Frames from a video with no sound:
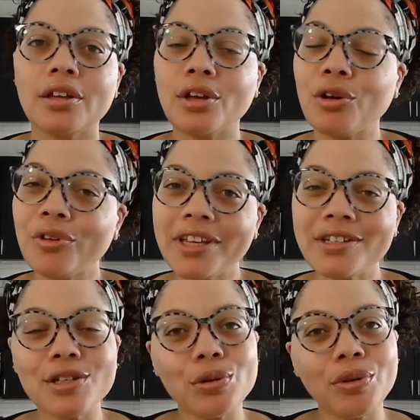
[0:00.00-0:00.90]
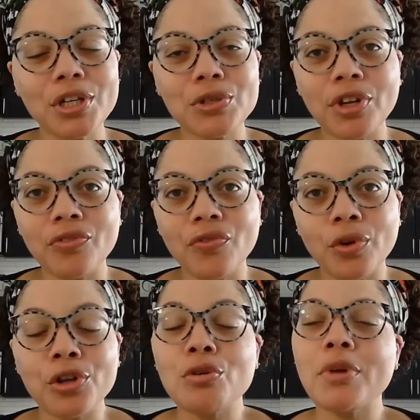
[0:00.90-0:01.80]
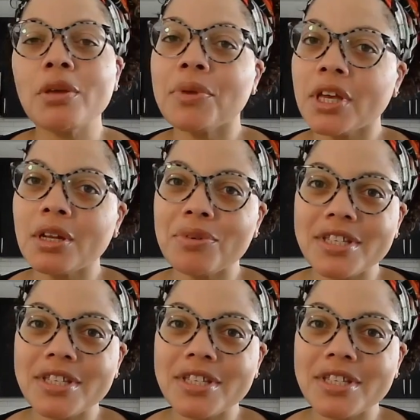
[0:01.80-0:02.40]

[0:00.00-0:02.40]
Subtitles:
Going into 2024, you may be in a